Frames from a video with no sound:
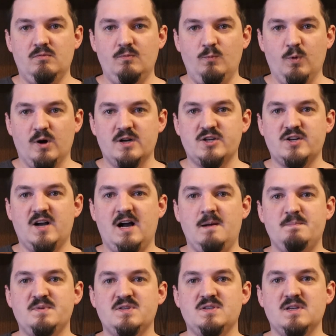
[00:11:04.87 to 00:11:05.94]

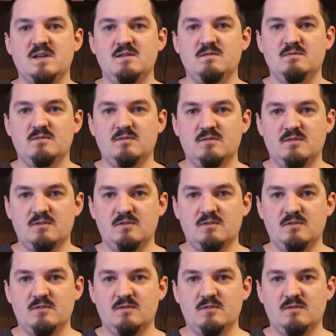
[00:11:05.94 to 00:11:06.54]
workshops and